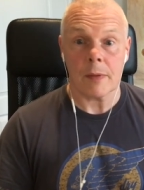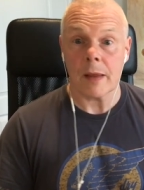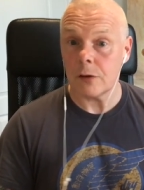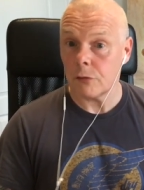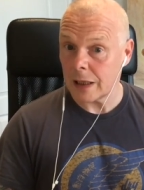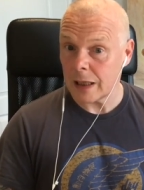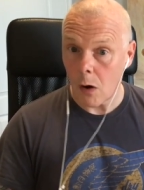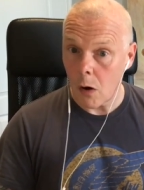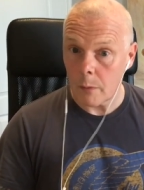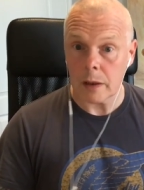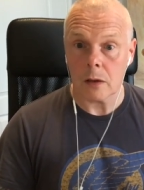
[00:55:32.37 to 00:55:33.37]
That is really
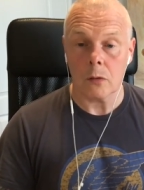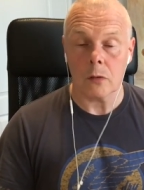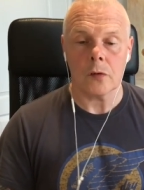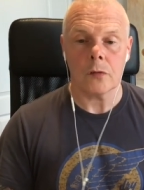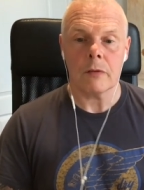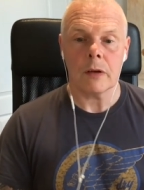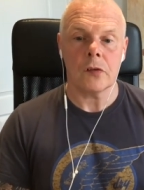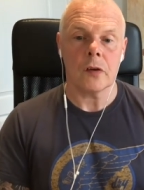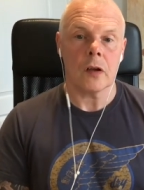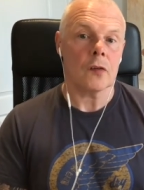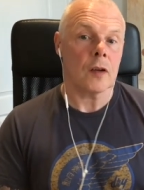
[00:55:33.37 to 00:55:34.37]
common according to
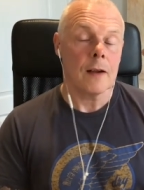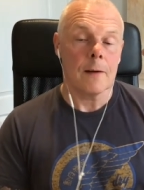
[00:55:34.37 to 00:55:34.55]
research.